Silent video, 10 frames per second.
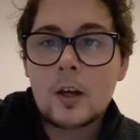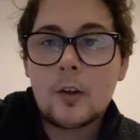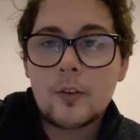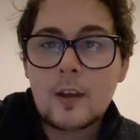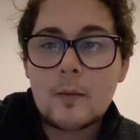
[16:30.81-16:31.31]

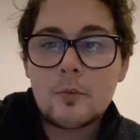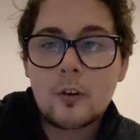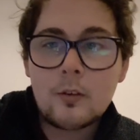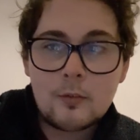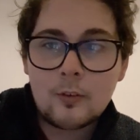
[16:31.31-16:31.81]
concept
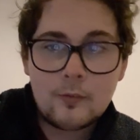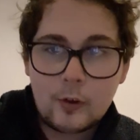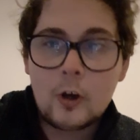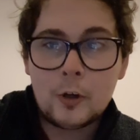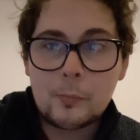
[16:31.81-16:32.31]
sort of
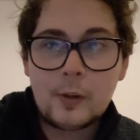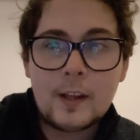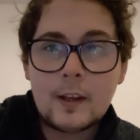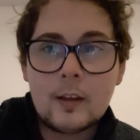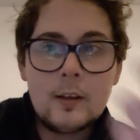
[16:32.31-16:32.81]
on a
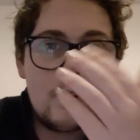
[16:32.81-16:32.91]
plate,